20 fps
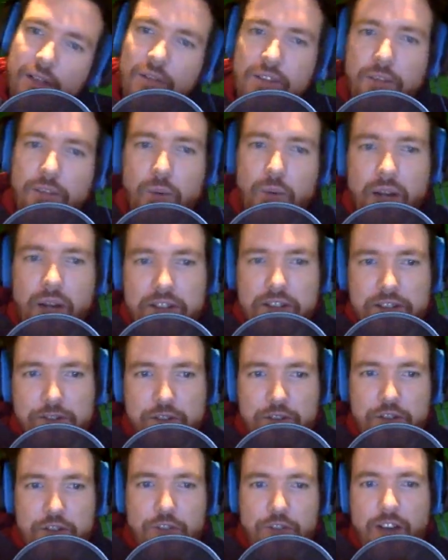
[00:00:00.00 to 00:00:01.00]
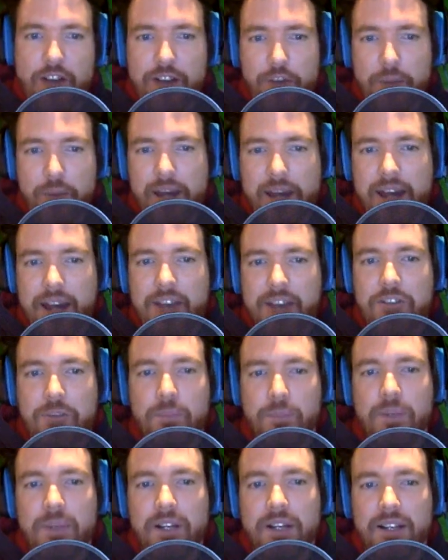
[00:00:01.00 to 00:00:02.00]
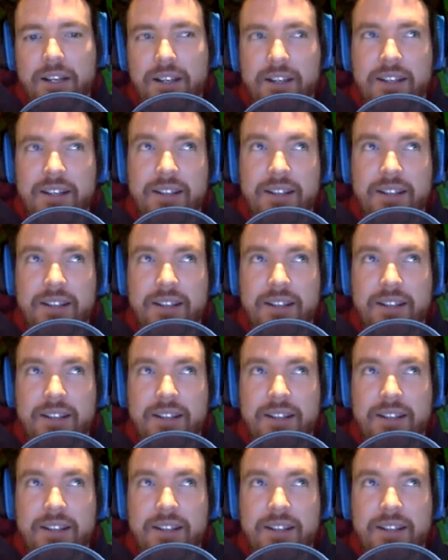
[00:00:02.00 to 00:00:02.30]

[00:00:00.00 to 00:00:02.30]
throughout different survival packs, but